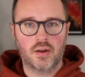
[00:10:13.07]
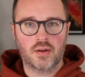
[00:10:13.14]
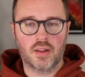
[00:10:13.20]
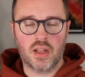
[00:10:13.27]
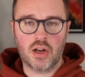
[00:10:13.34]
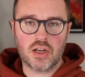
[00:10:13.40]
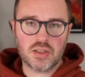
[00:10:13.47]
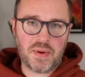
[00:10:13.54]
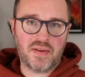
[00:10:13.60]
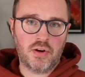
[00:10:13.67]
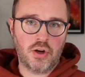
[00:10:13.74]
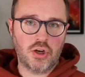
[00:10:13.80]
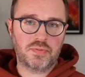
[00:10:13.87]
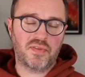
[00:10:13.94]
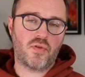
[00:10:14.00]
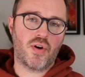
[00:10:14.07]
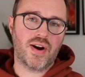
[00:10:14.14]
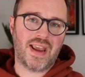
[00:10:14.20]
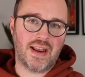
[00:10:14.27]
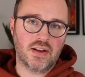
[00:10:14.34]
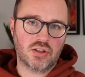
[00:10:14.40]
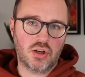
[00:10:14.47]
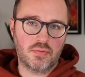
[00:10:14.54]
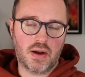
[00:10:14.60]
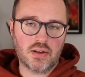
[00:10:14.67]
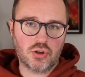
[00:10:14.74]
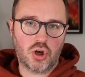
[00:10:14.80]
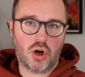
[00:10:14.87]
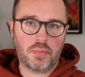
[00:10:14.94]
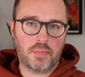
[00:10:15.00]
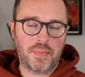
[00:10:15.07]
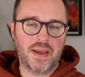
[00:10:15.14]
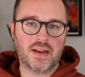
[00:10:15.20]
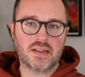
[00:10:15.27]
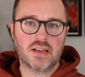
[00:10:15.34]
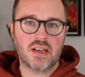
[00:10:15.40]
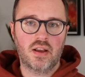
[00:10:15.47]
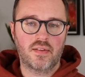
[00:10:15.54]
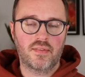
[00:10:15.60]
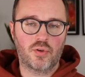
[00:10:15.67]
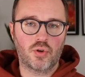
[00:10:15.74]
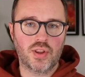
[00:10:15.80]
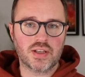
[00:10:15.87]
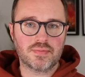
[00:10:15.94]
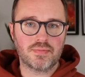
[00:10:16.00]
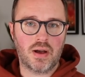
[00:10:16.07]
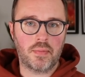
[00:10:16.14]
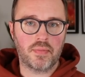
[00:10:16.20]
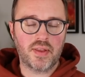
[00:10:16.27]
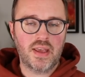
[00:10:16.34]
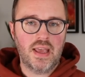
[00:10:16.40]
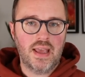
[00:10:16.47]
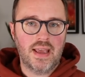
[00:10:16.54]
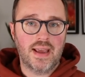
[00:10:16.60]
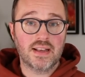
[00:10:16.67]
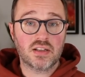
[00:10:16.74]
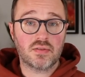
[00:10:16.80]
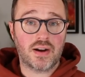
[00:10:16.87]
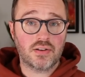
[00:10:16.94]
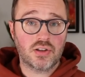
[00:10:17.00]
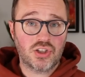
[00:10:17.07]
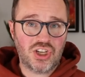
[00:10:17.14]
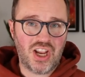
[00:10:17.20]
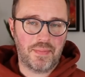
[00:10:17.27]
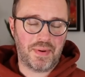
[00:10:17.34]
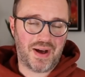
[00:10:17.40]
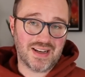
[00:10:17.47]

And the last bit of news before I get into my top picks for this month is around CHIP.